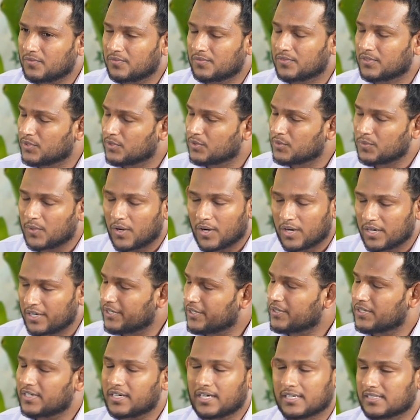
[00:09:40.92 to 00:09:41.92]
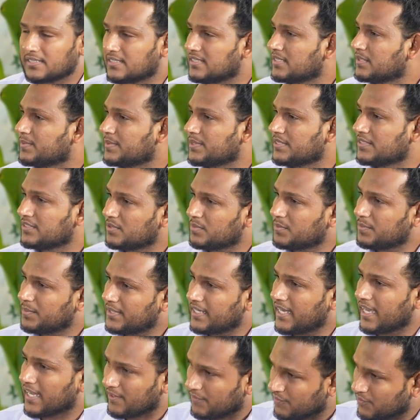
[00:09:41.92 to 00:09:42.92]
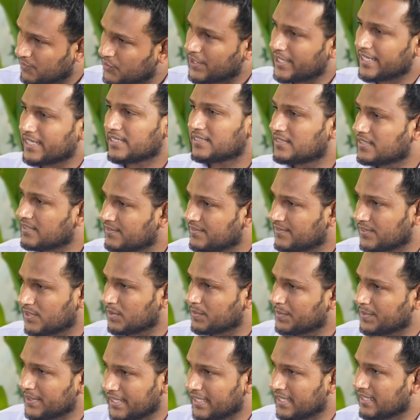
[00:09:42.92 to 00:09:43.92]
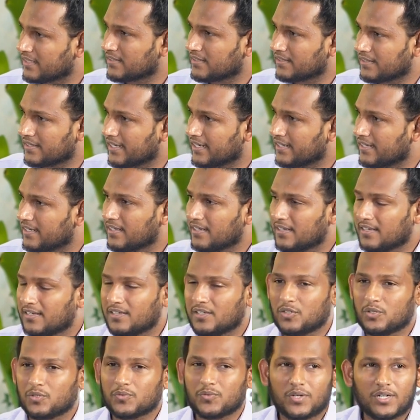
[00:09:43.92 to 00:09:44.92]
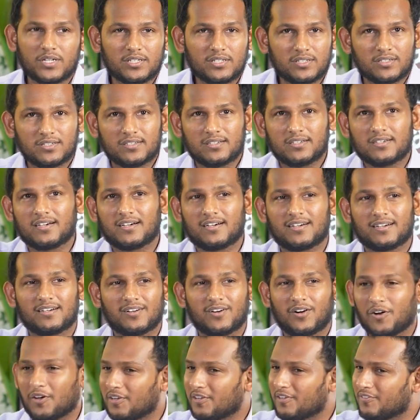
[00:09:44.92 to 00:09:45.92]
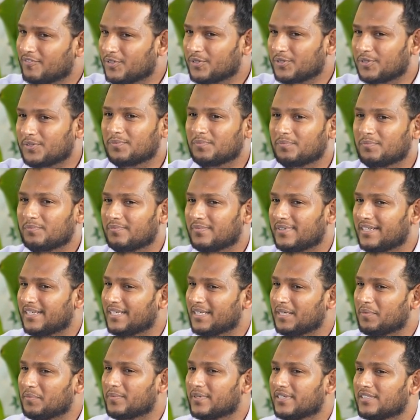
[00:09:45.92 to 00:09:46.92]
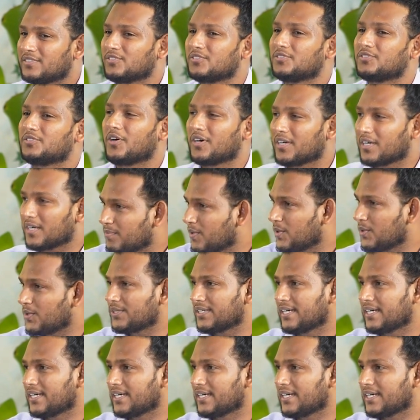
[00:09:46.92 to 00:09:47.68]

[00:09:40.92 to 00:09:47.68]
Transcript: you want your customers to be advocates of your product, right? You want all of your teammates to talk about